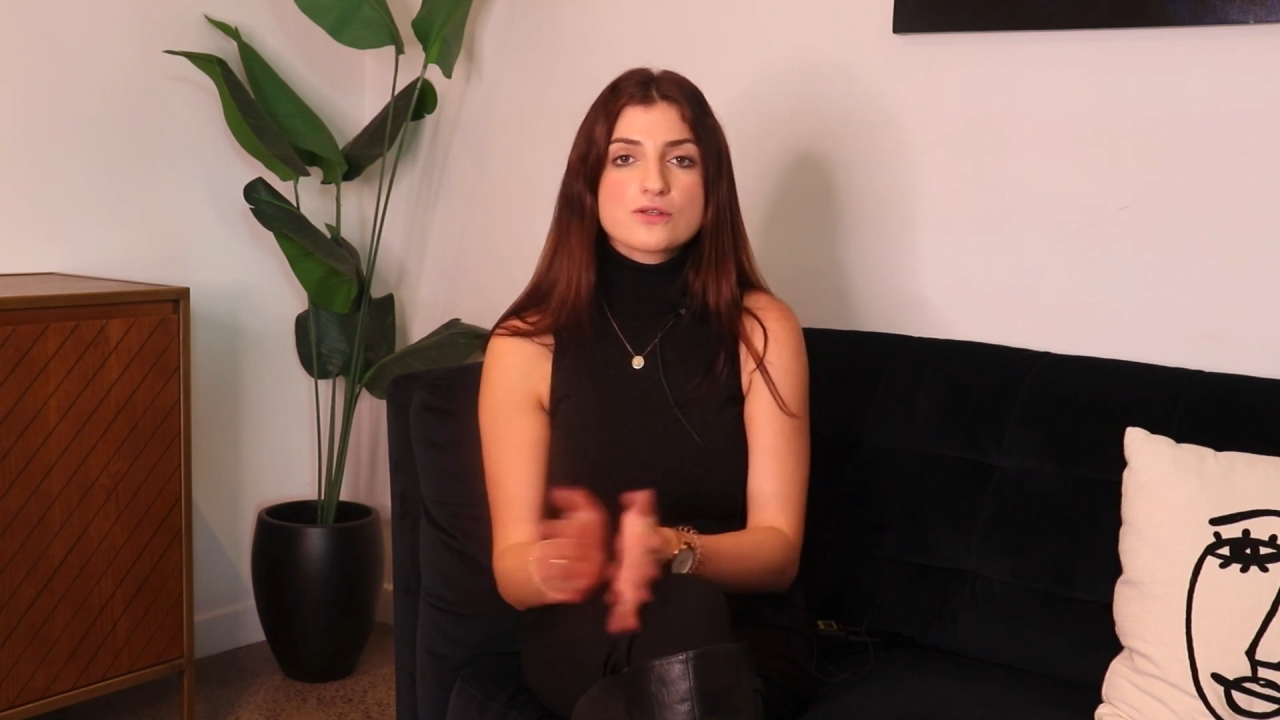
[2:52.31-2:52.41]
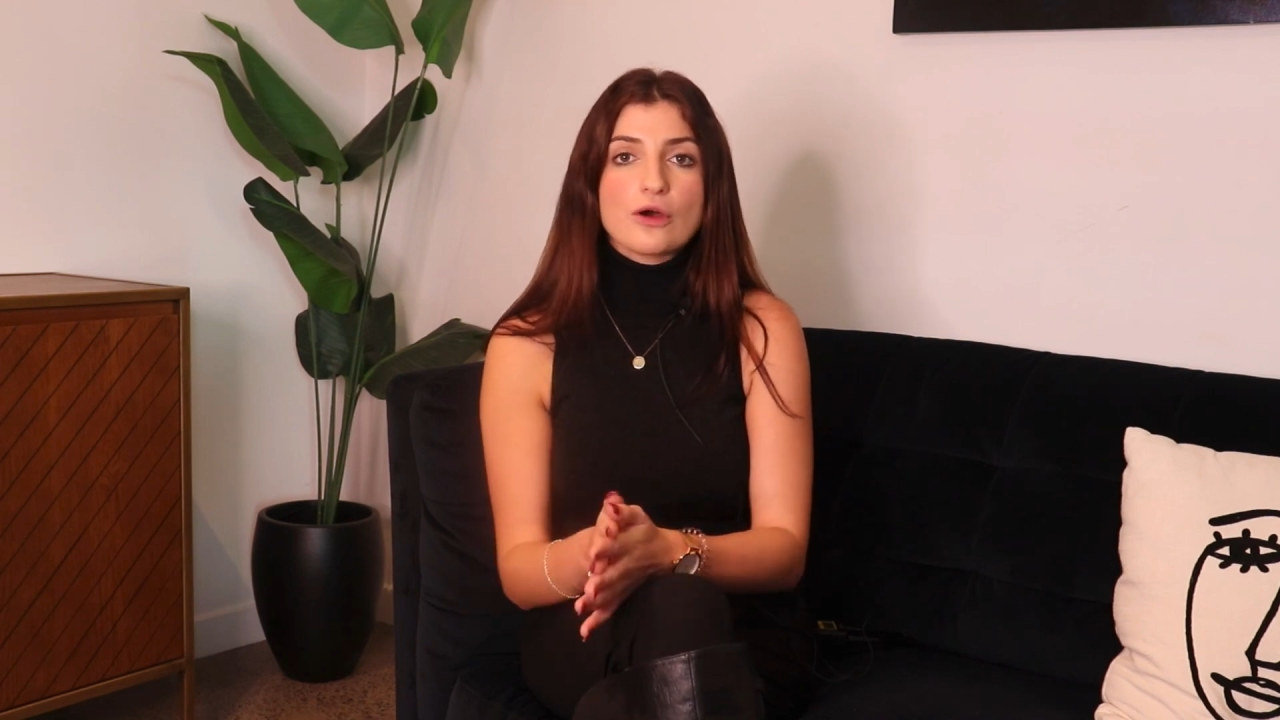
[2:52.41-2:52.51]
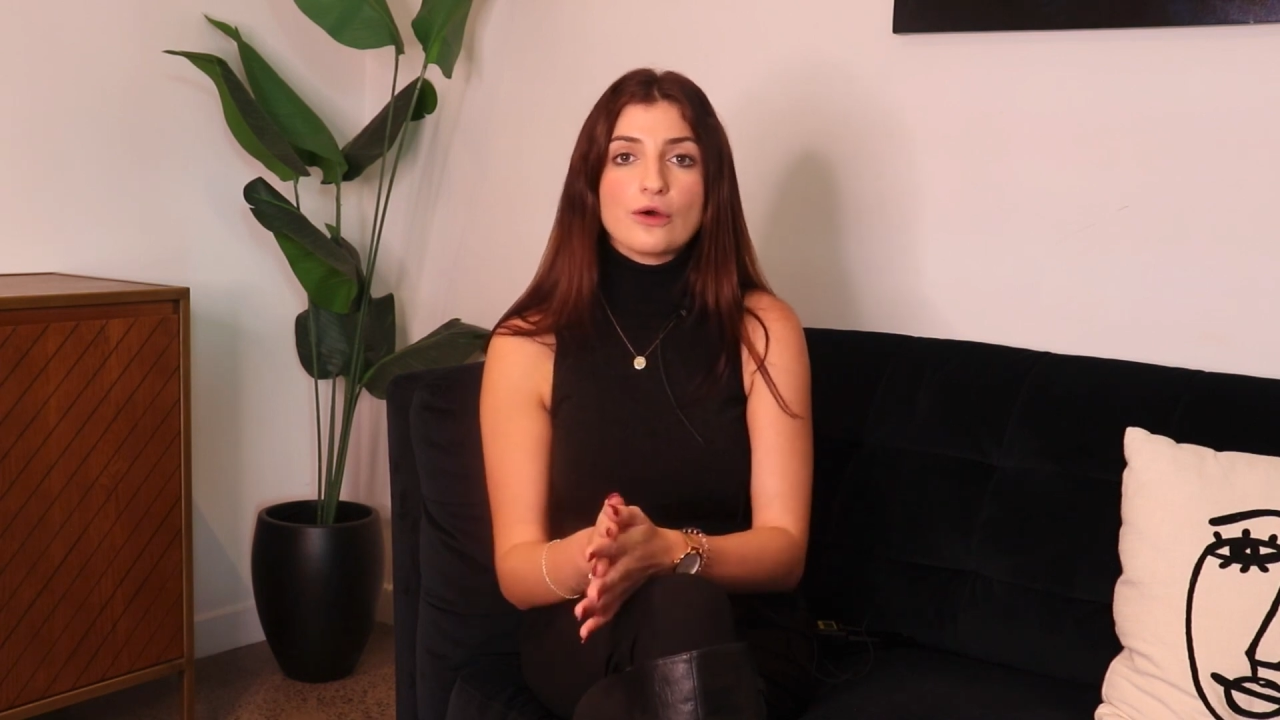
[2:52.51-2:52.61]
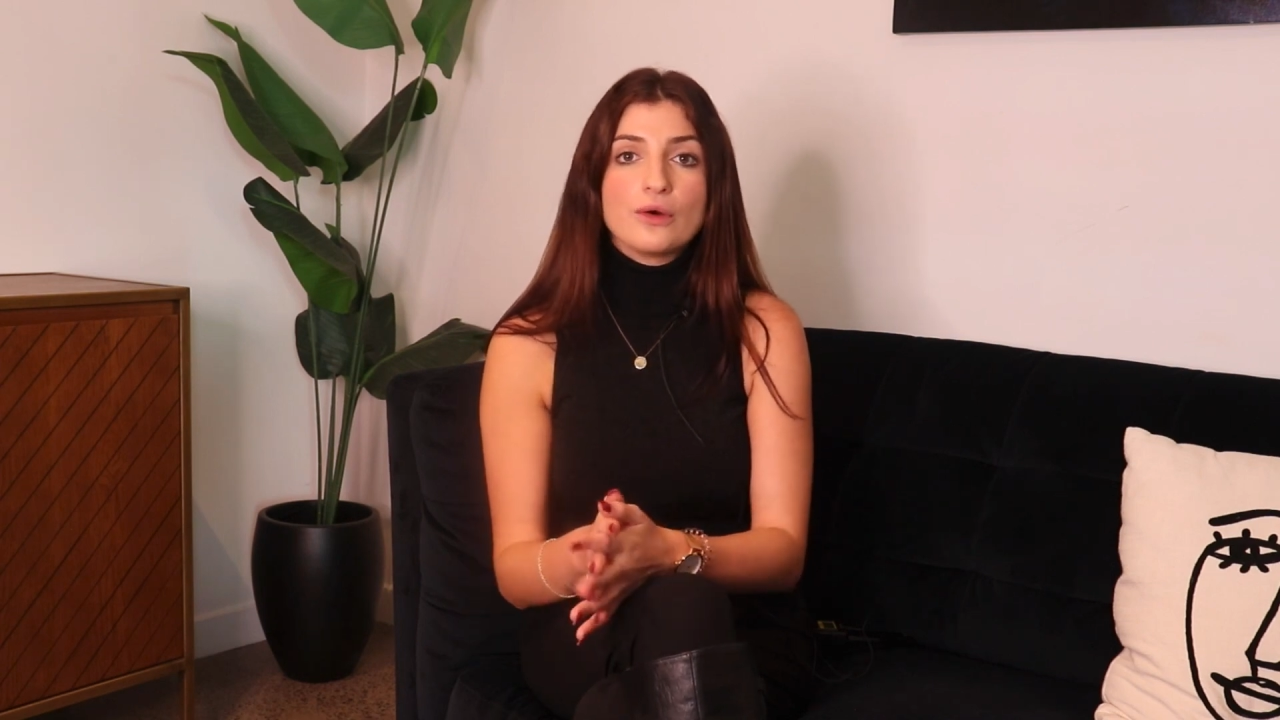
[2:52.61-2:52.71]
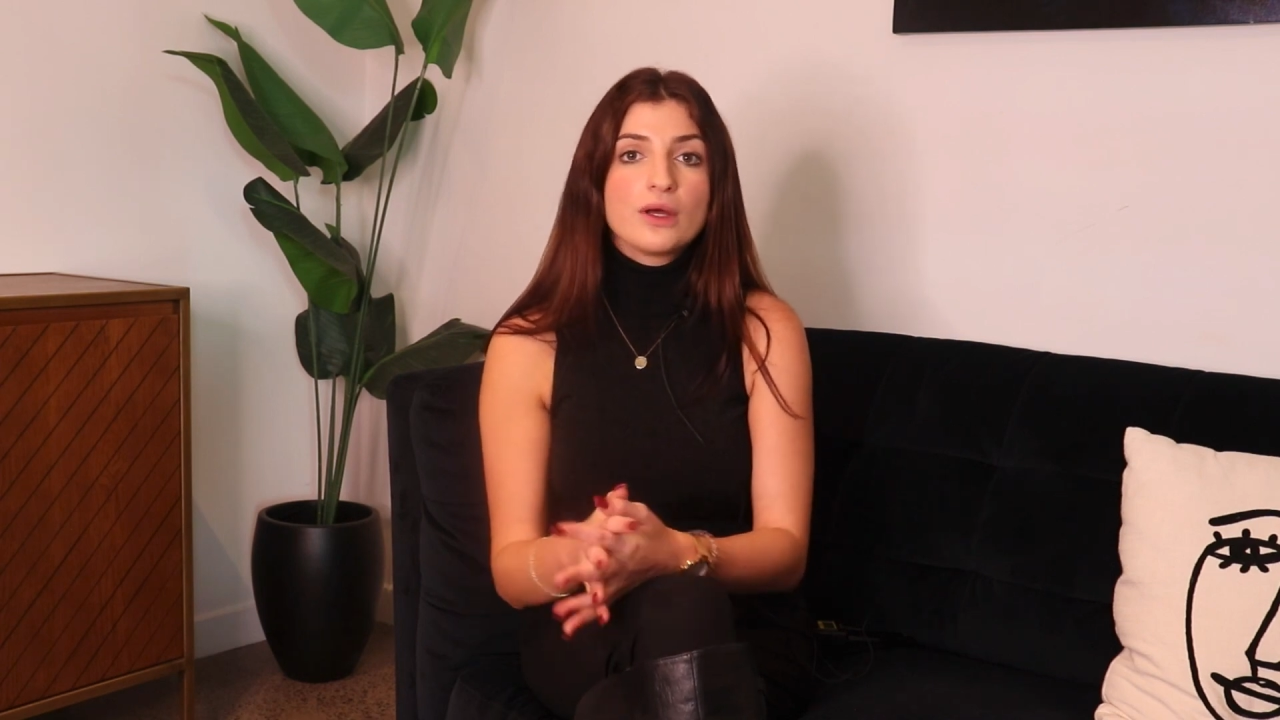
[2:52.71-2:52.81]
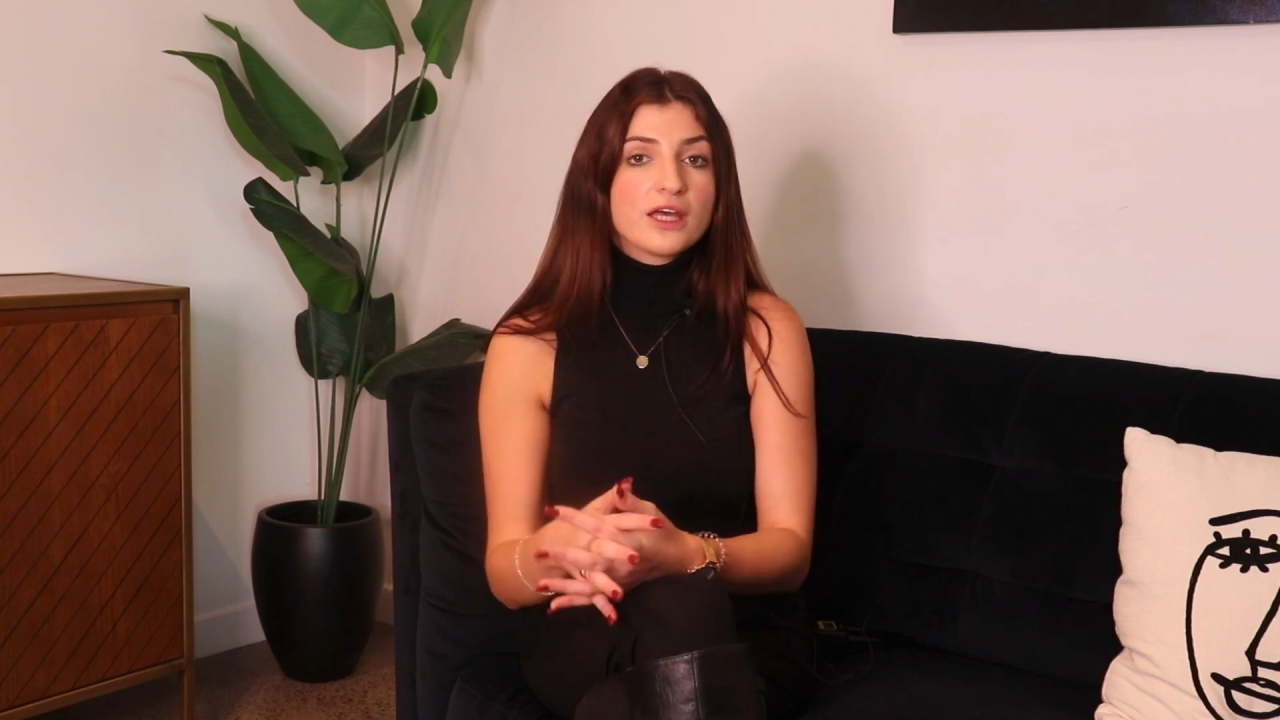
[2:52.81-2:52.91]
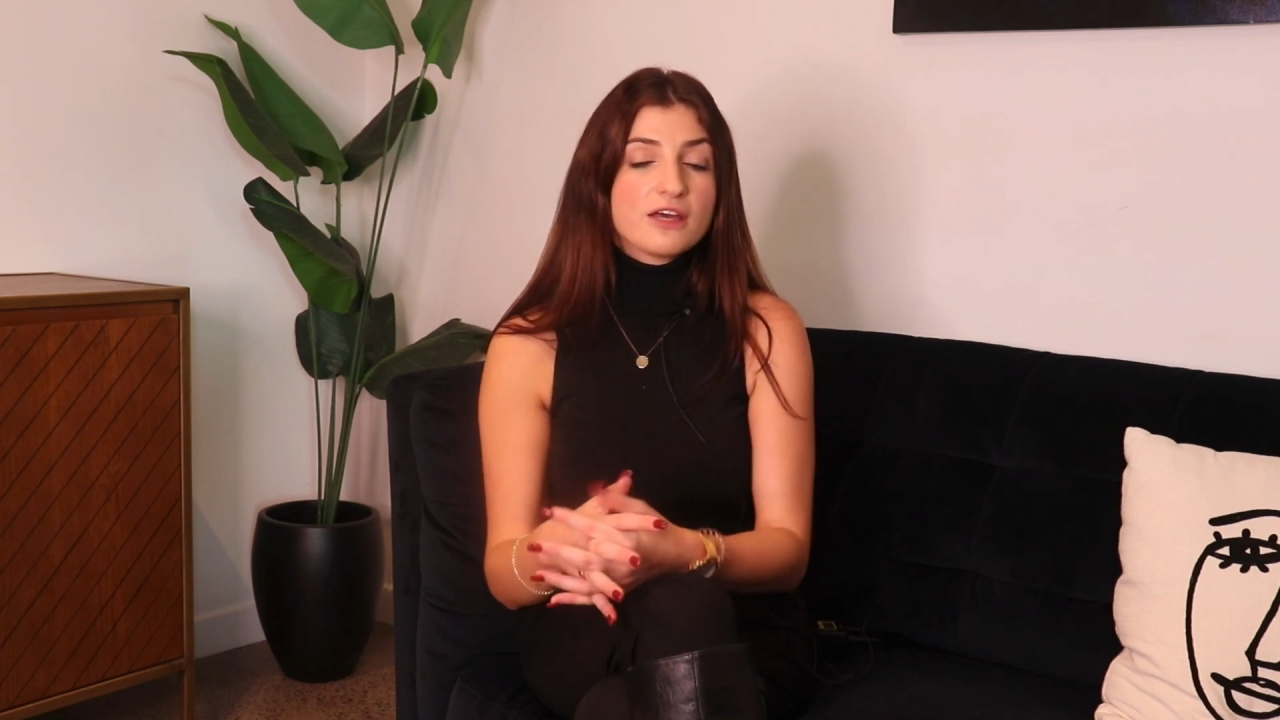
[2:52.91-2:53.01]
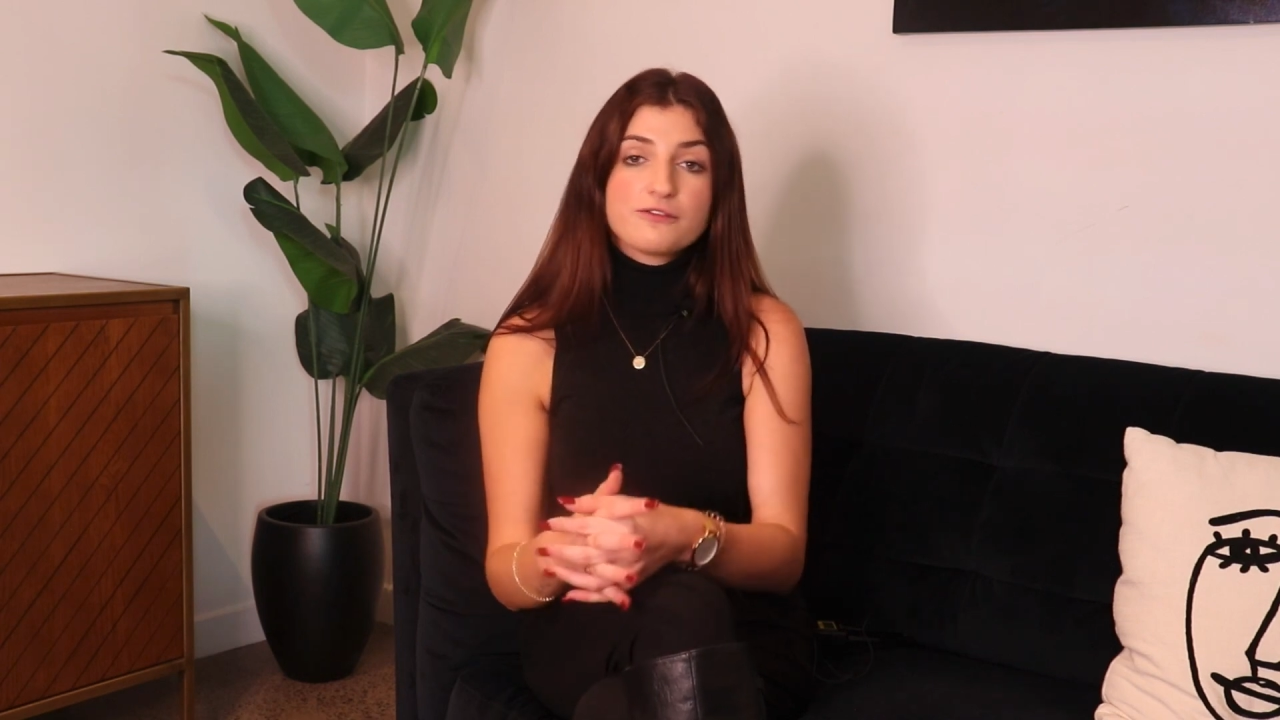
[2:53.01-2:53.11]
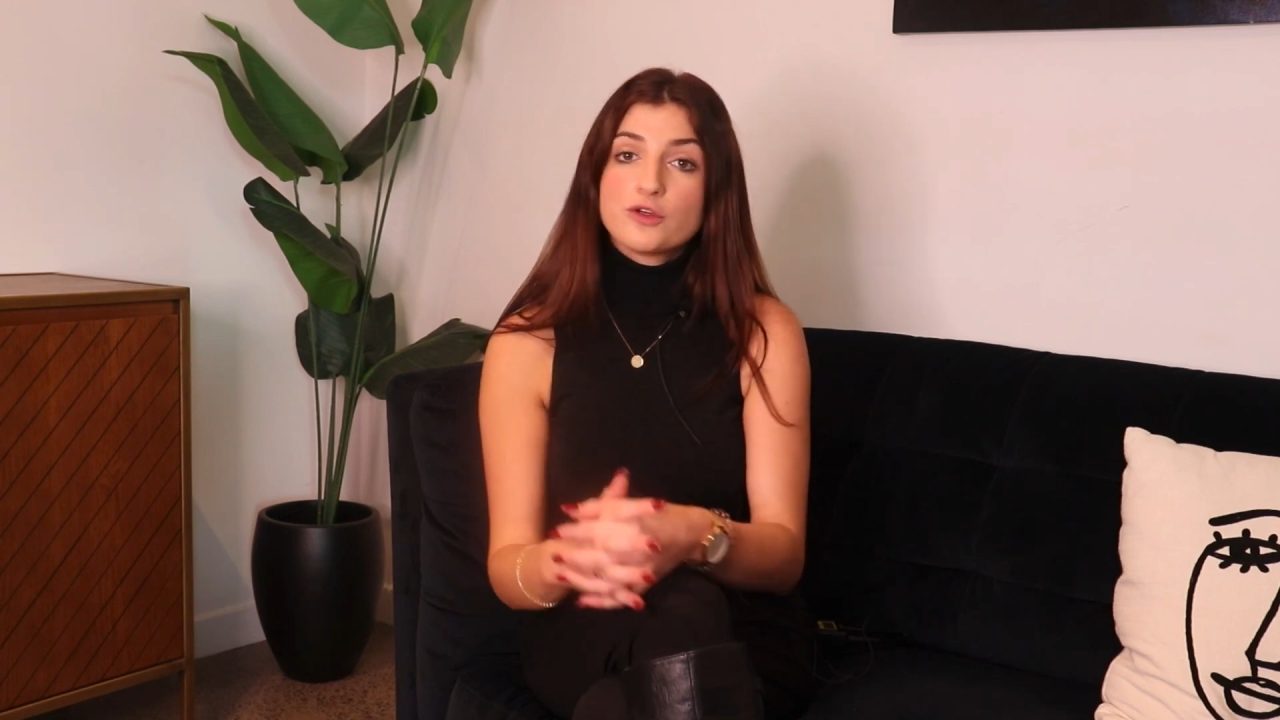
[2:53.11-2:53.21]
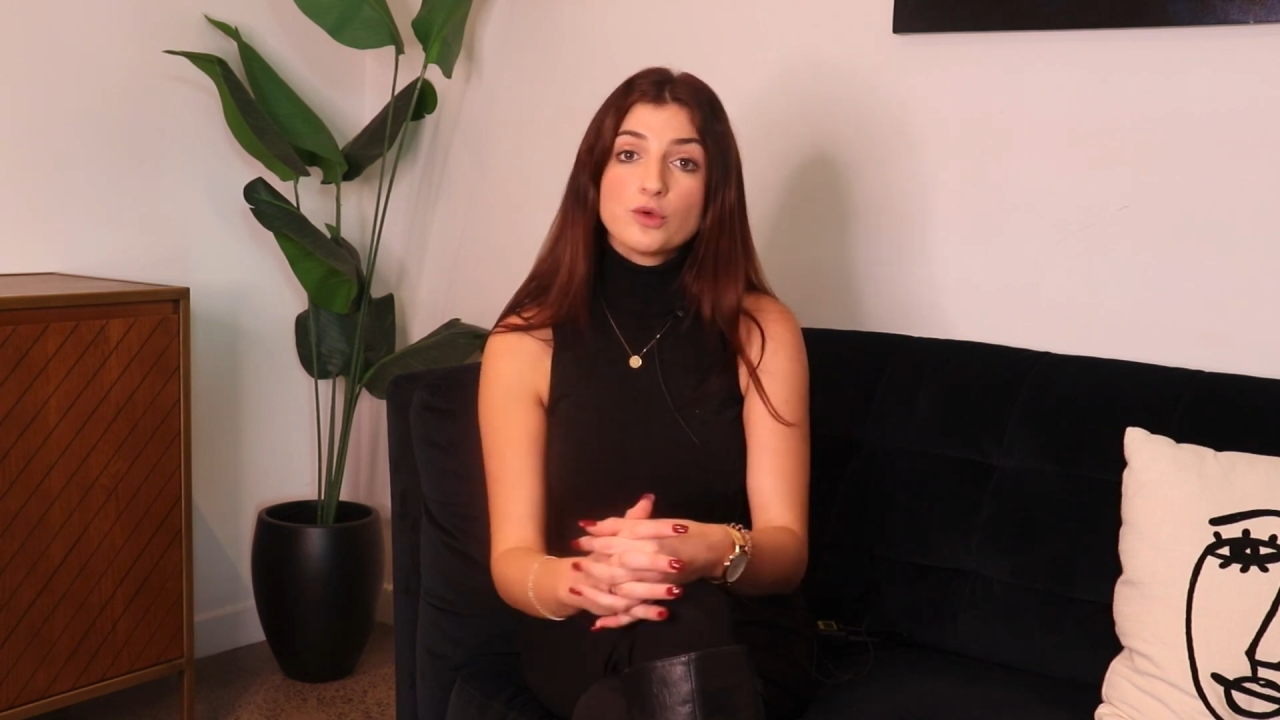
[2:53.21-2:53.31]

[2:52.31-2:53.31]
So if